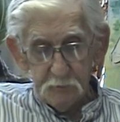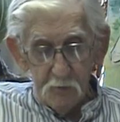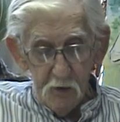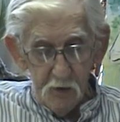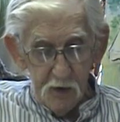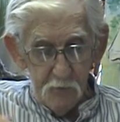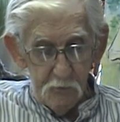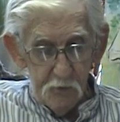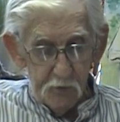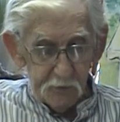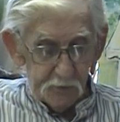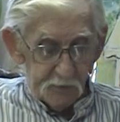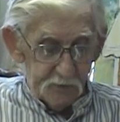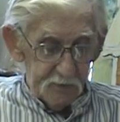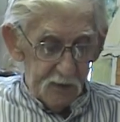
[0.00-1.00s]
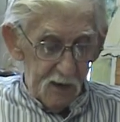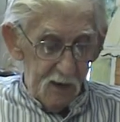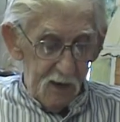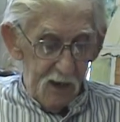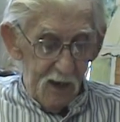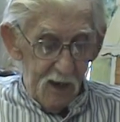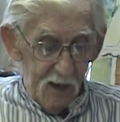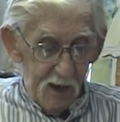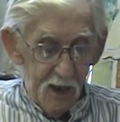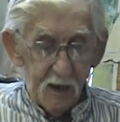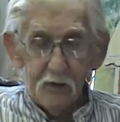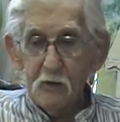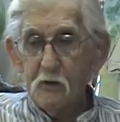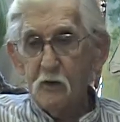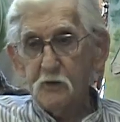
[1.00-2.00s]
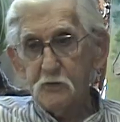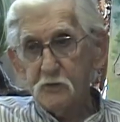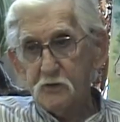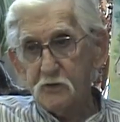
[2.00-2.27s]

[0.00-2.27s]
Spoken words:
Marky Brooks had a grocery